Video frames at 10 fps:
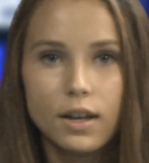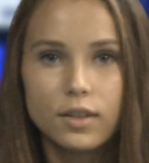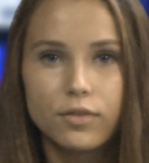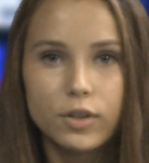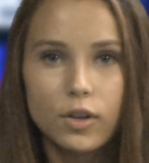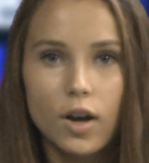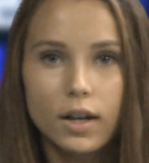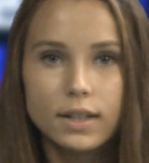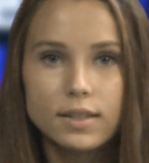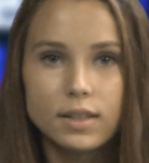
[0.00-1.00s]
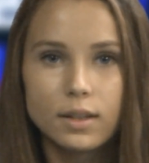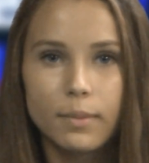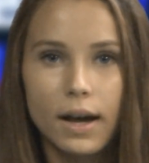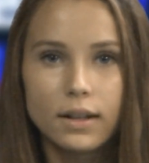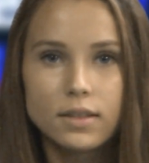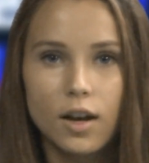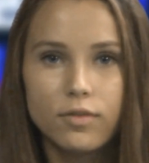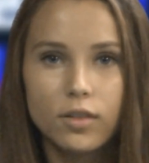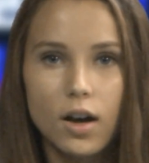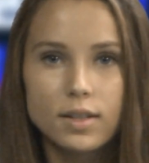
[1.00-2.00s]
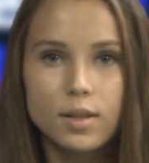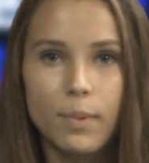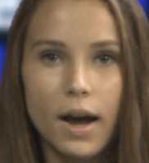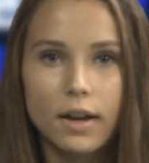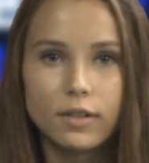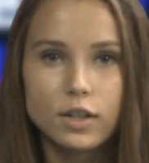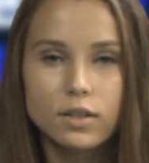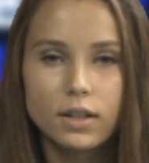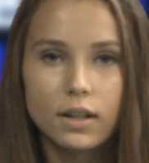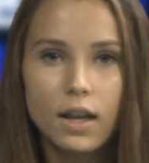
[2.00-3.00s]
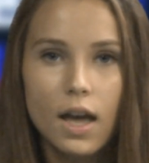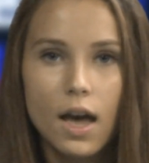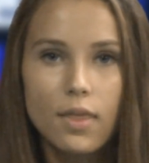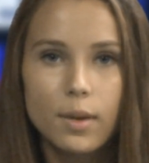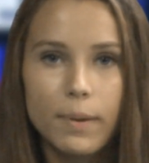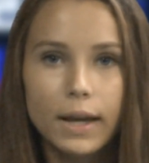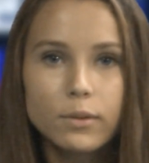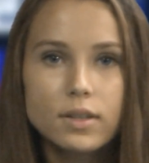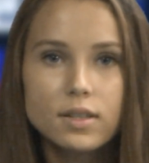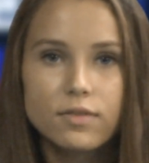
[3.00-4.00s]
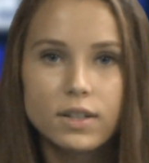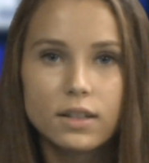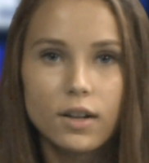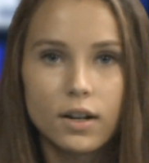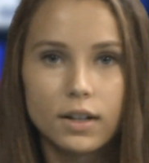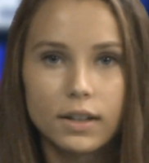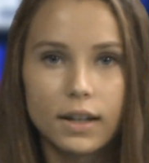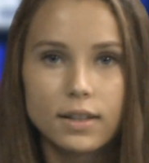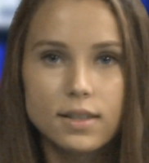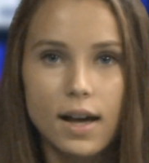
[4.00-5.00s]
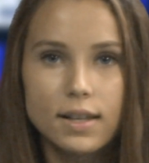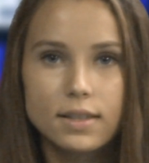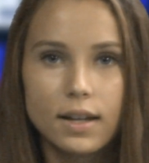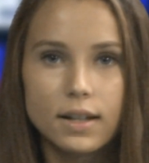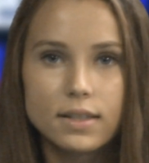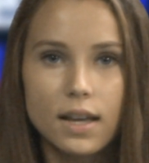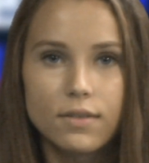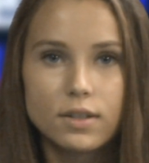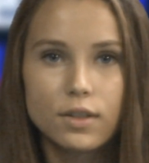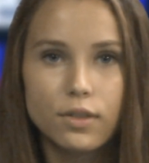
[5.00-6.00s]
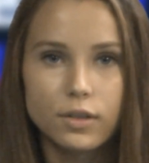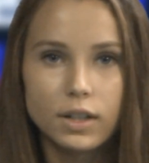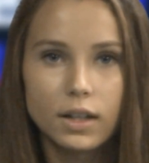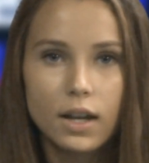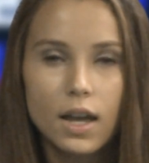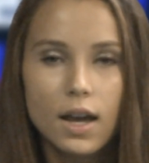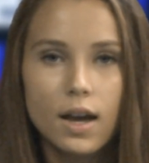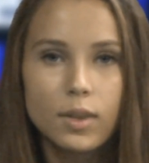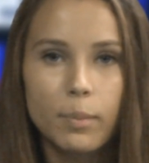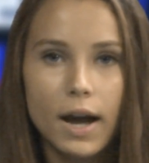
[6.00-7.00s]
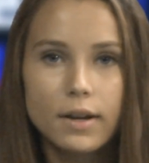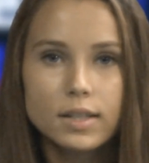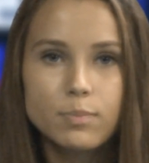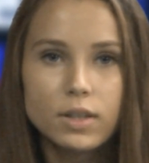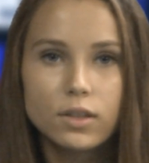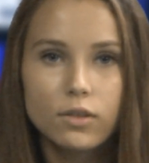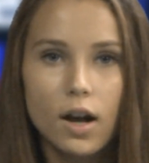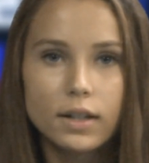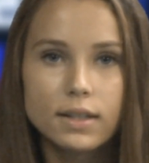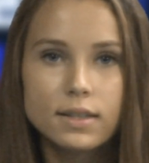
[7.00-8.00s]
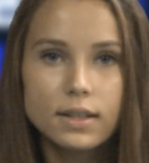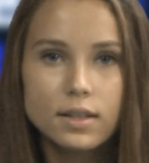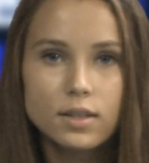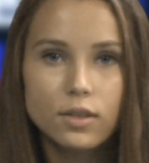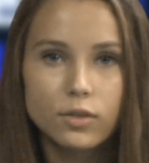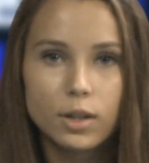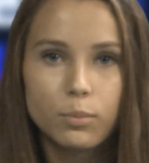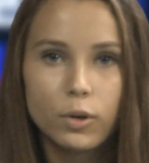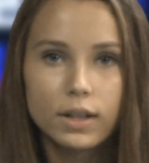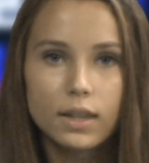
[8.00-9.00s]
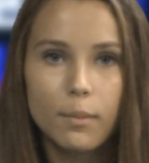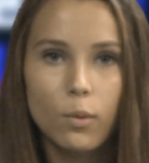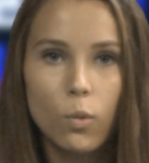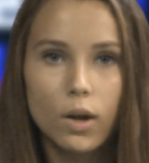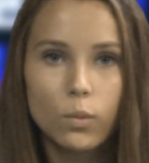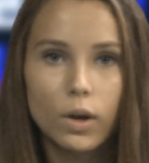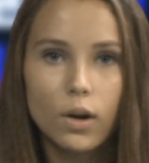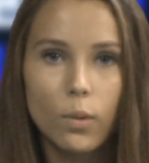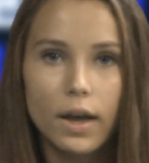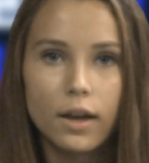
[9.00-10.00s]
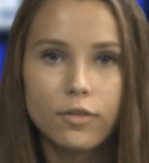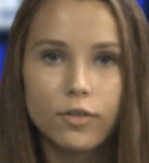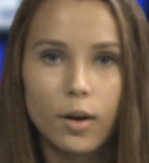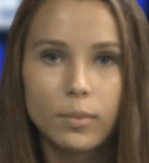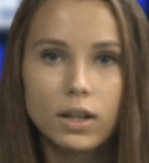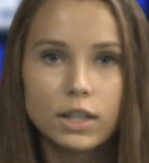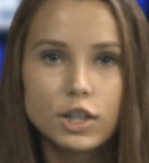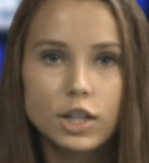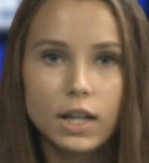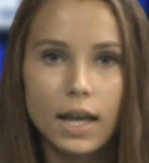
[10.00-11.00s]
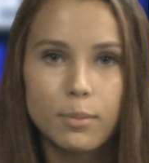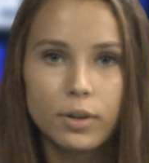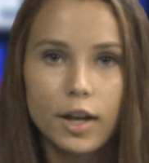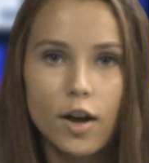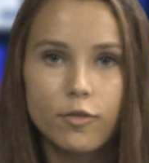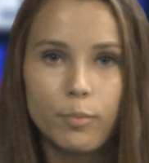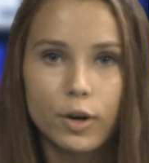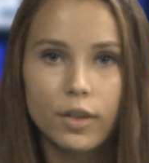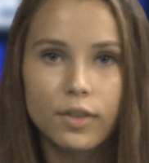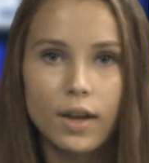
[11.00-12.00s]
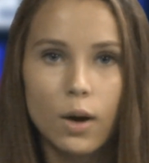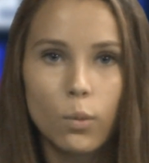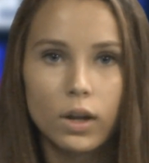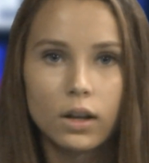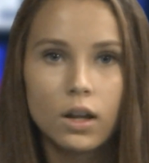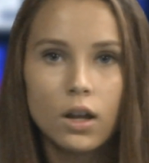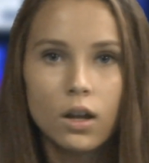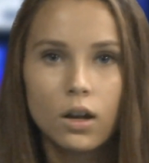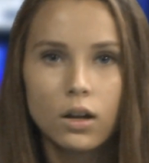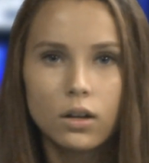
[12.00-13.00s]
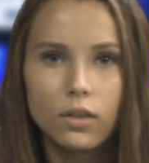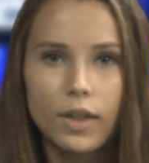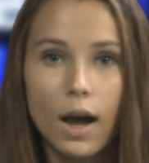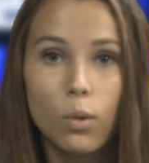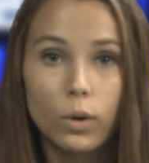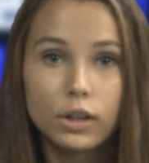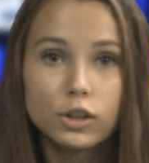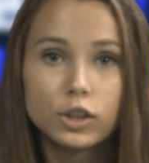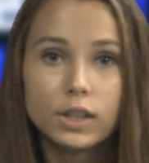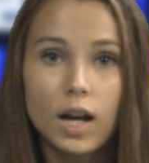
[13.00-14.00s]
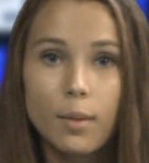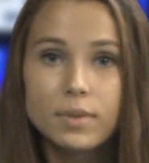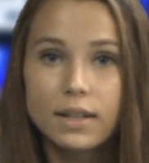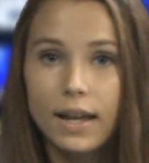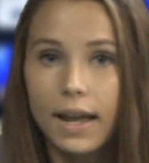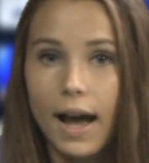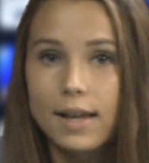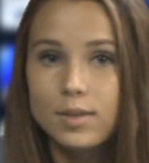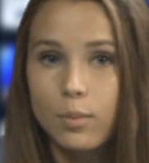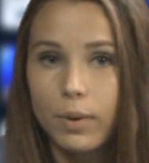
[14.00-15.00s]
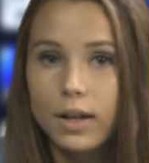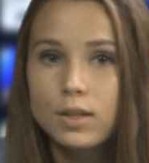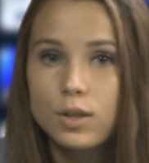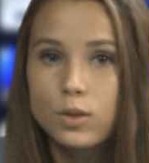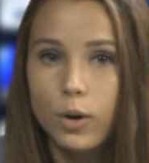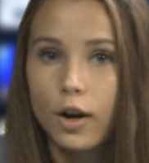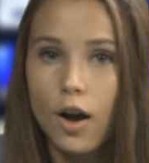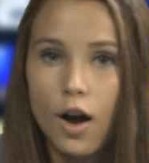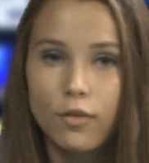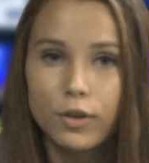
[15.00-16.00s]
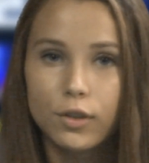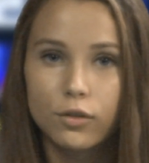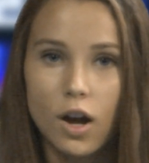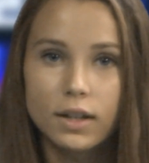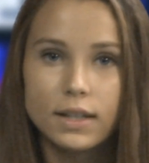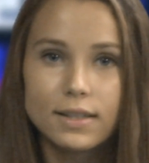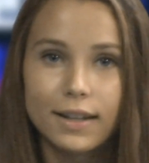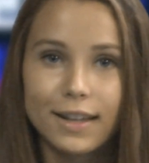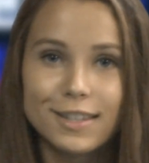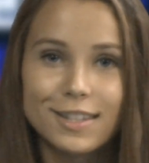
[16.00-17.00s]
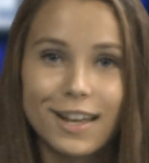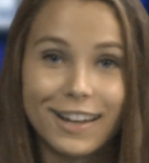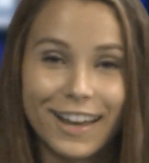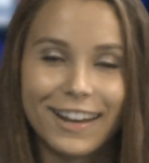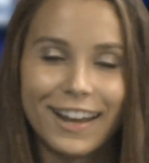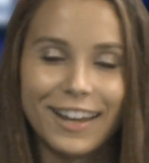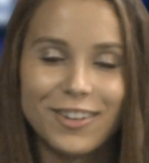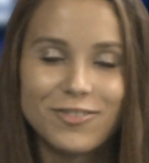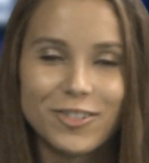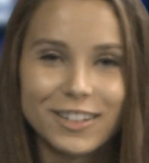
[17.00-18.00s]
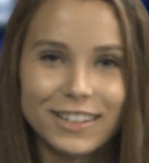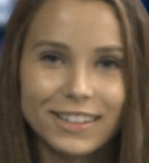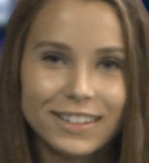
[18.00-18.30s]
The field hockey team had a tough loss to Pine Richland. The Penguins defeated the Hurricanes last night 7 to 3. The Pirates beat the Rockies 6 to 3, putting them one win away from clinching a playoff berth that win that win could come tonight as the Bucs square off with the Rockies against, again at 8:40.